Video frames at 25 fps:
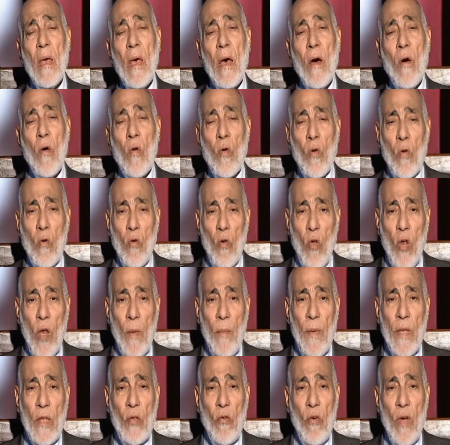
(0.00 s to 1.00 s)
or glory
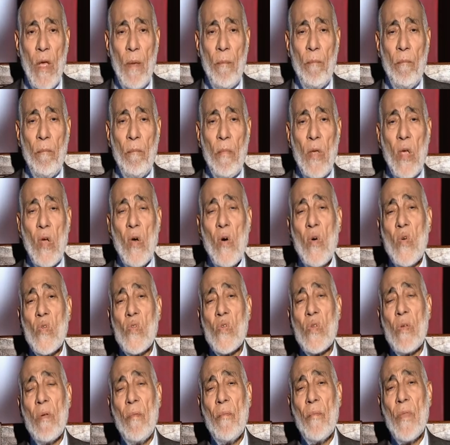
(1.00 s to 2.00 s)
be to Him,
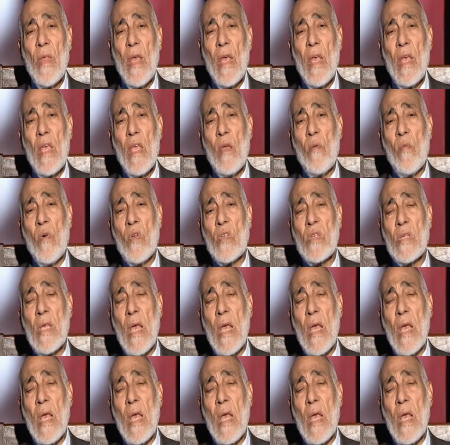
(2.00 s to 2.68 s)
because He wants